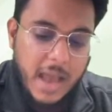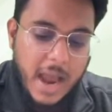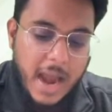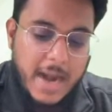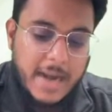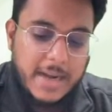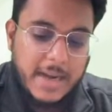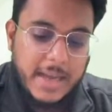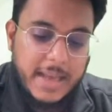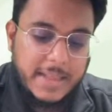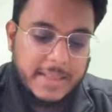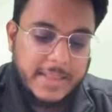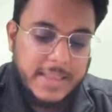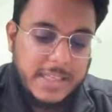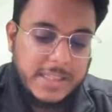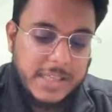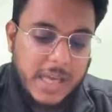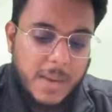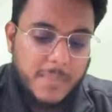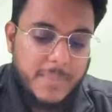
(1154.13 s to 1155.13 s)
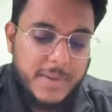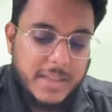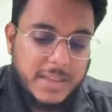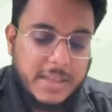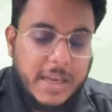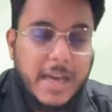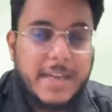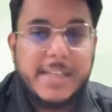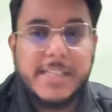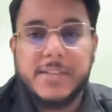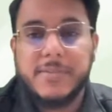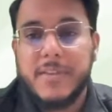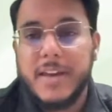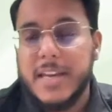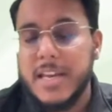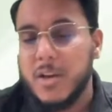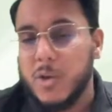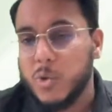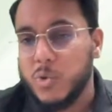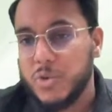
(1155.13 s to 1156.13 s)
And this Amrit Kal is
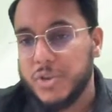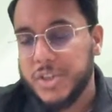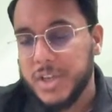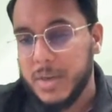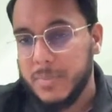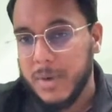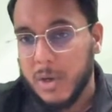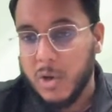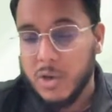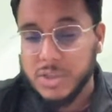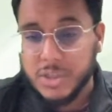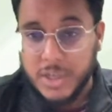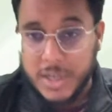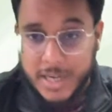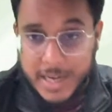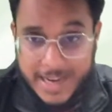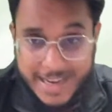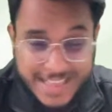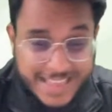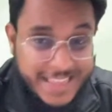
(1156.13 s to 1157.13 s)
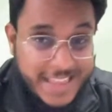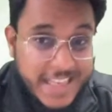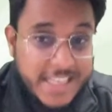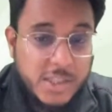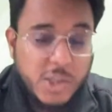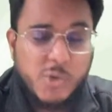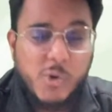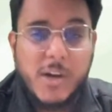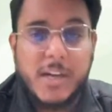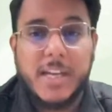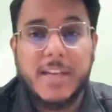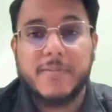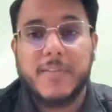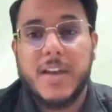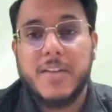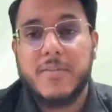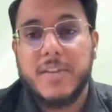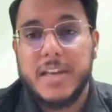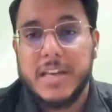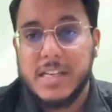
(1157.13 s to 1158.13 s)
very crucial, because in these
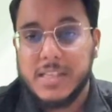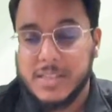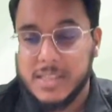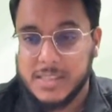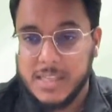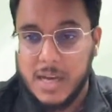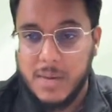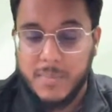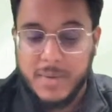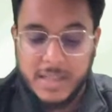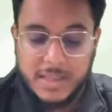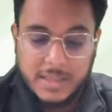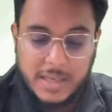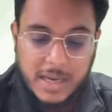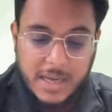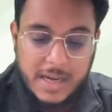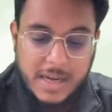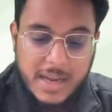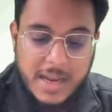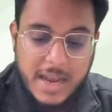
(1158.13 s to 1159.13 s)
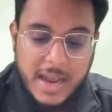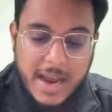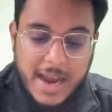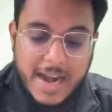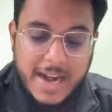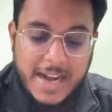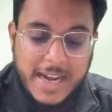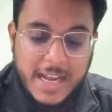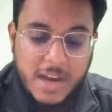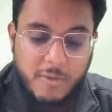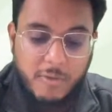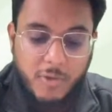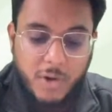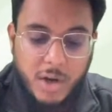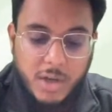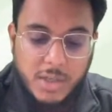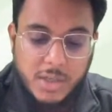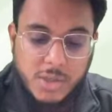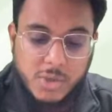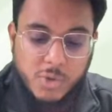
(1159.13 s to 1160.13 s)
25 years, this Amrit Kal, India
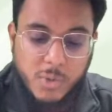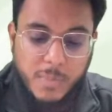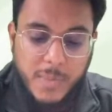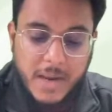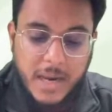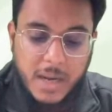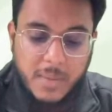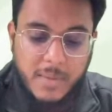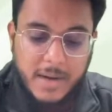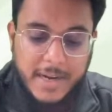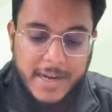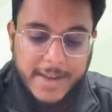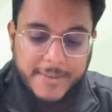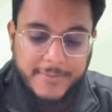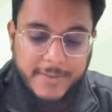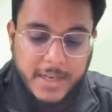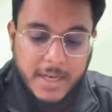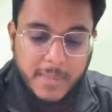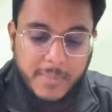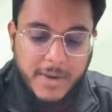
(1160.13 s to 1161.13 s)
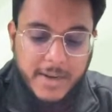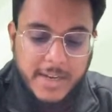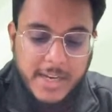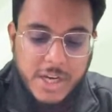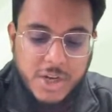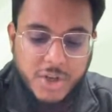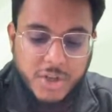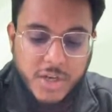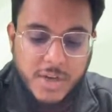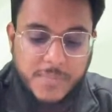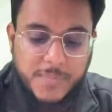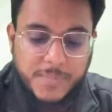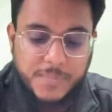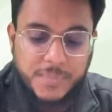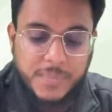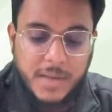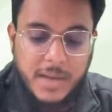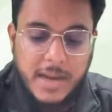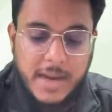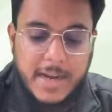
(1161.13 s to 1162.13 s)
wants to become a developed nation.
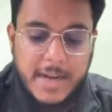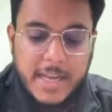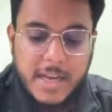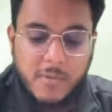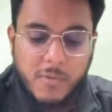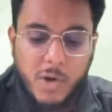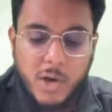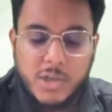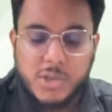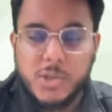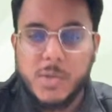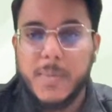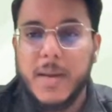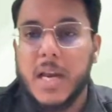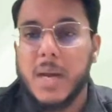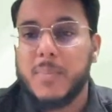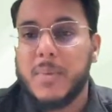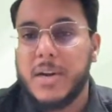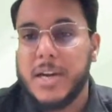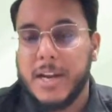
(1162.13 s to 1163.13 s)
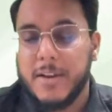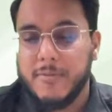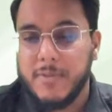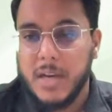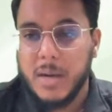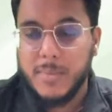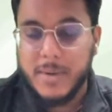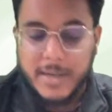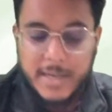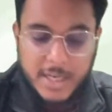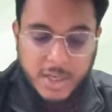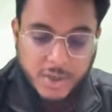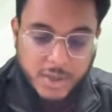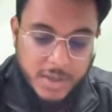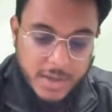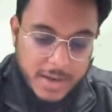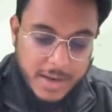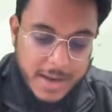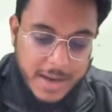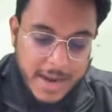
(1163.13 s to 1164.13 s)
India wants to become a developed
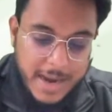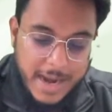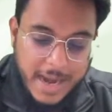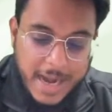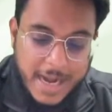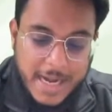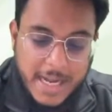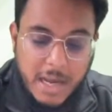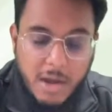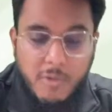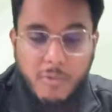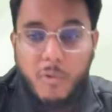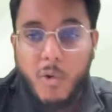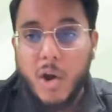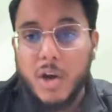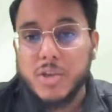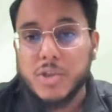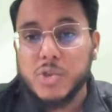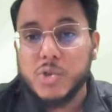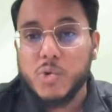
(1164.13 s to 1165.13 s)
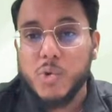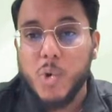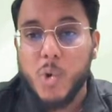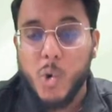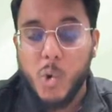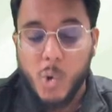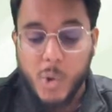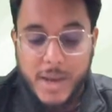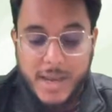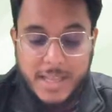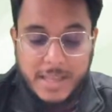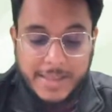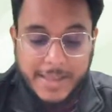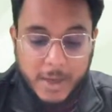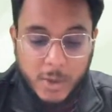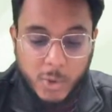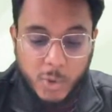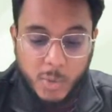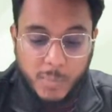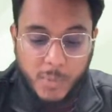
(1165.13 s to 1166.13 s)
nation. India wants to go in
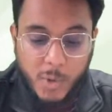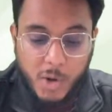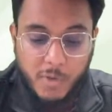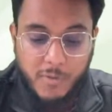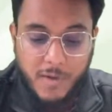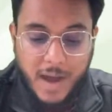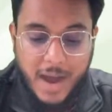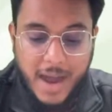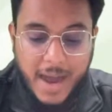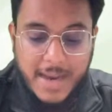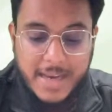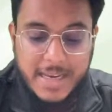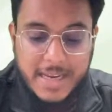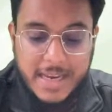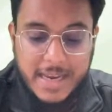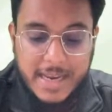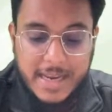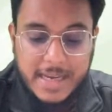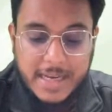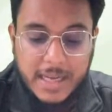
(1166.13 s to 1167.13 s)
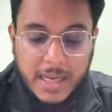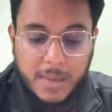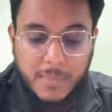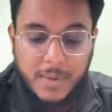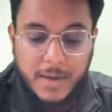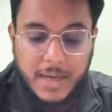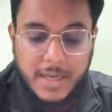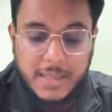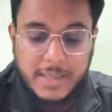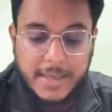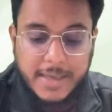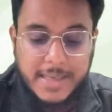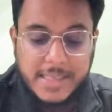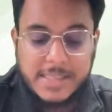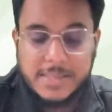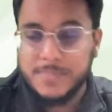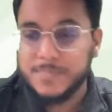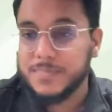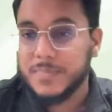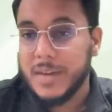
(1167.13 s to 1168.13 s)
the group of high income
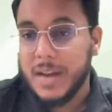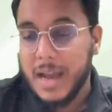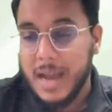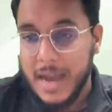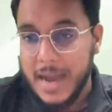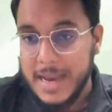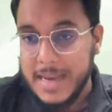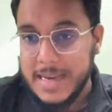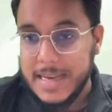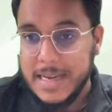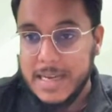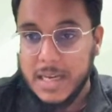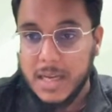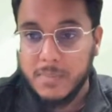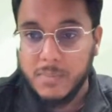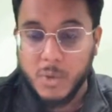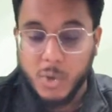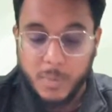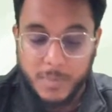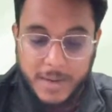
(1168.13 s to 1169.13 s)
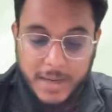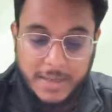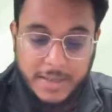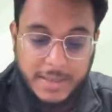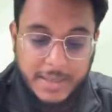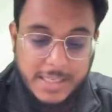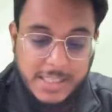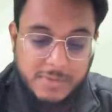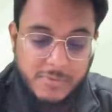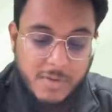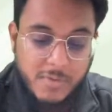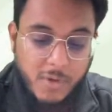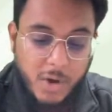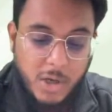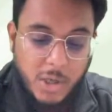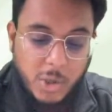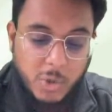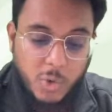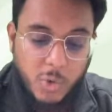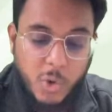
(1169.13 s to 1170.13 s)
countries, high income group countries we
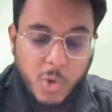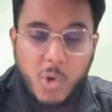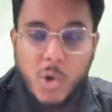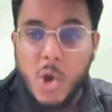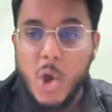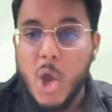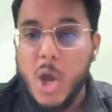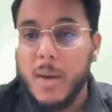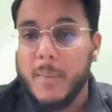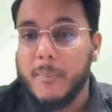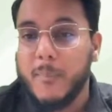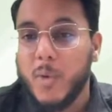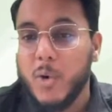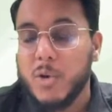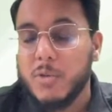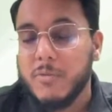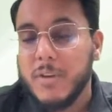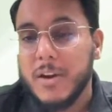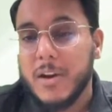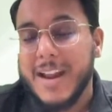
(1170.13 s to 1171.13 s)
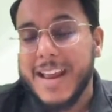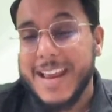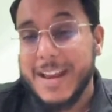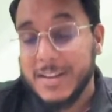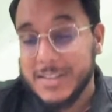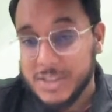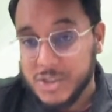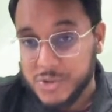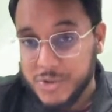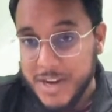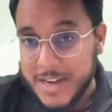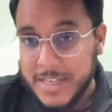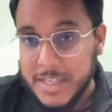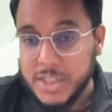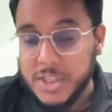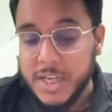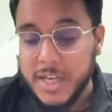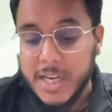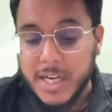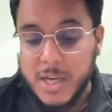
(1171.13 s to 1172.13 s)
want to go. Moreover,
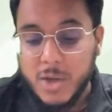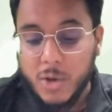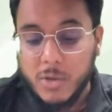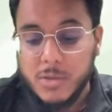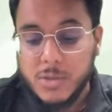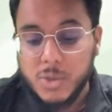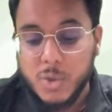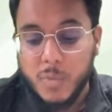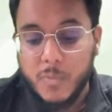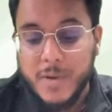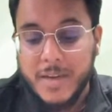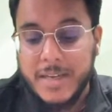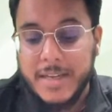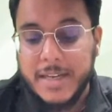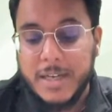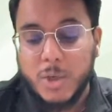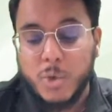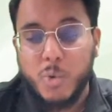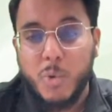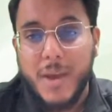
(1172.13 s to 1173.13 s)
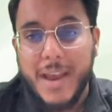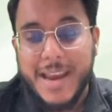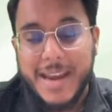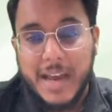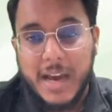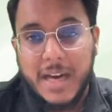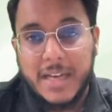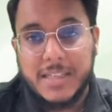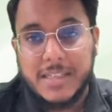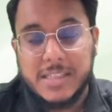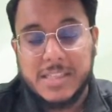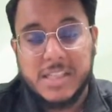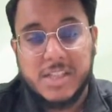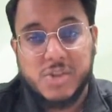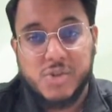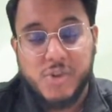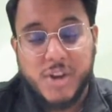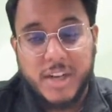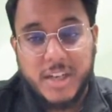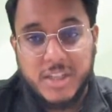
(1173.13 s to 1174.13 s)
strategically also we need to enhance the
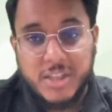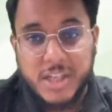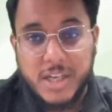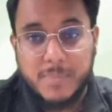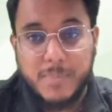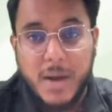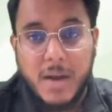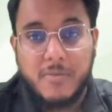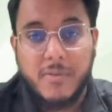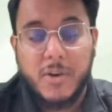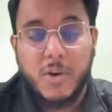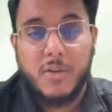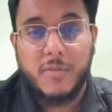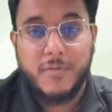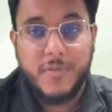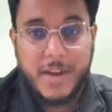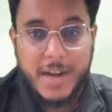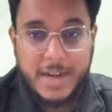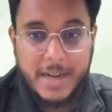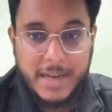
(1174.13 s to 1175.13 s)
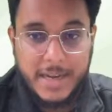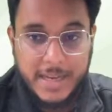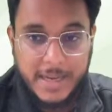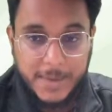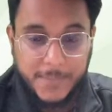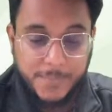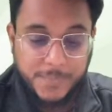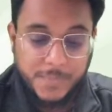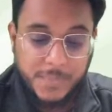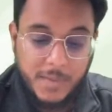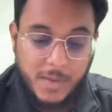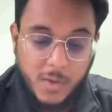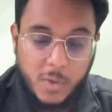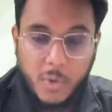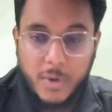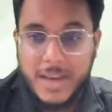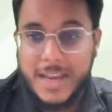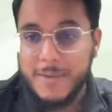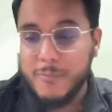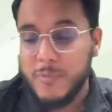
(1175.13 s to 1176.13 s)
strategic power of India.
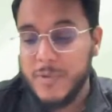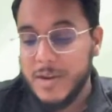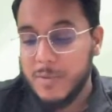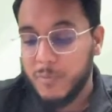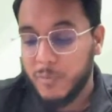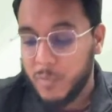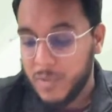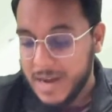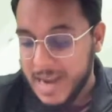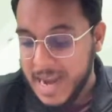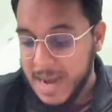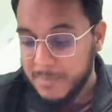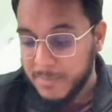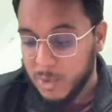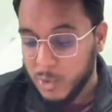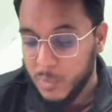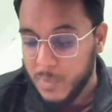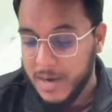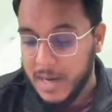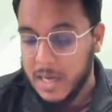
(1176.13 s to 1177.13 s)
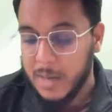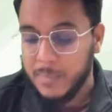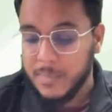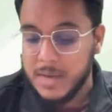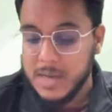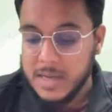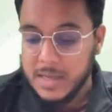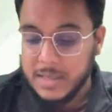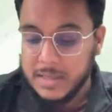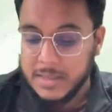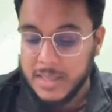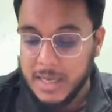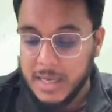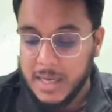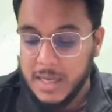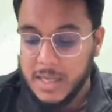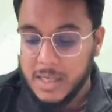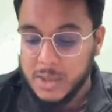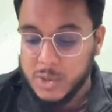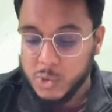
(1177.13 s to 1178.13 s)
Okay, we aim to become
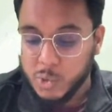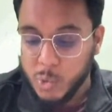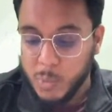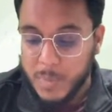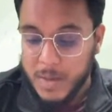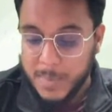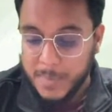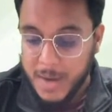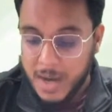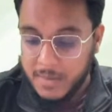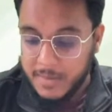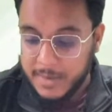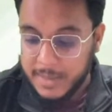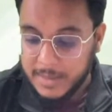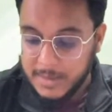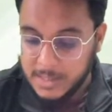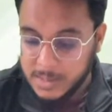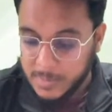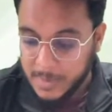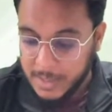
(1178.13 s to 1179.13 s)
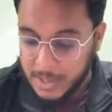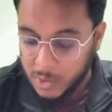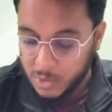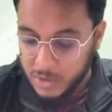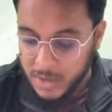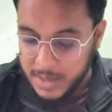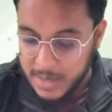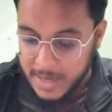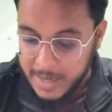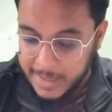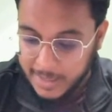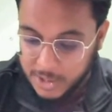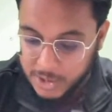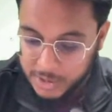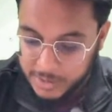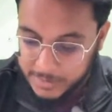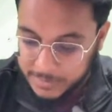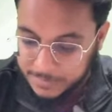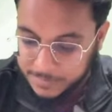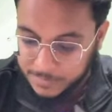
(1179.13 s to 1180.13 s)
the superpower in this particular
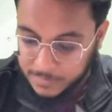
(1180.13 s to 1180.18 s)
direction.